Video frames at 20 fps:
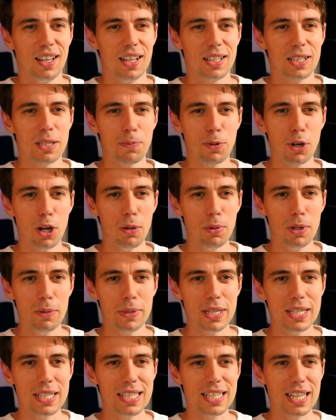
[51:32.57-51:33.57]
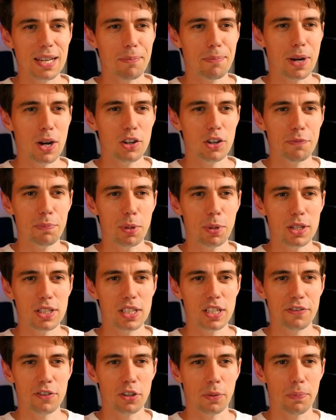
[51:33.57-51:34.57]
The problem is the amount of
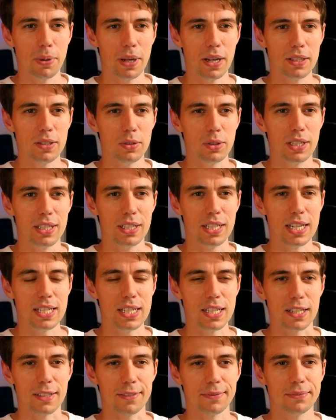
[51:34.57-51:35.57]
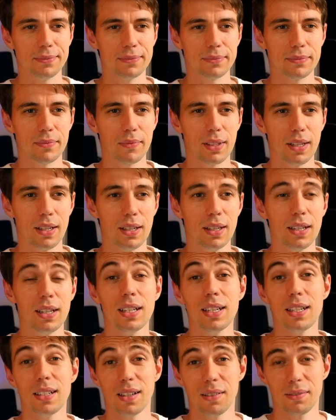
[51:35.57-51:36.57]
positive compared to the testing.
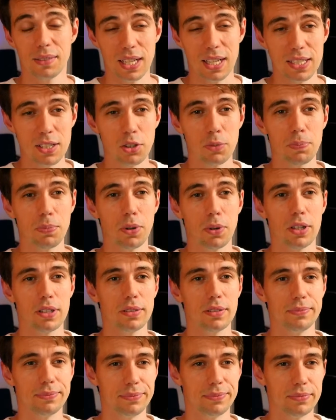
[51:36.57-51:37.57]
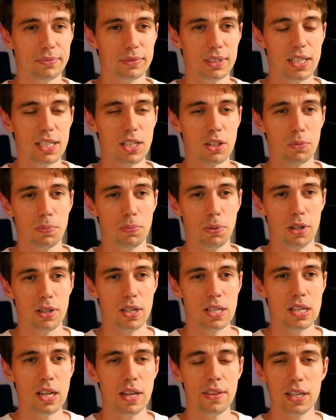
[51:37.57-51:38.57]
That's a good point. I
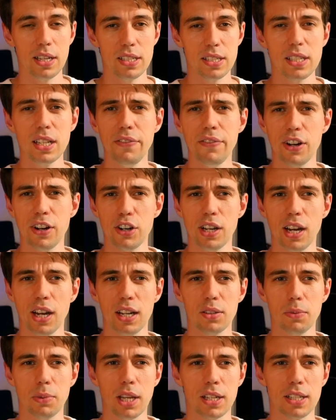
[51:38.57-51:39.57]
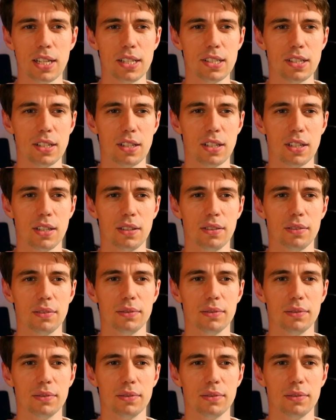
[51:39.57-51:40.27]
think it's still very hard to get tested here.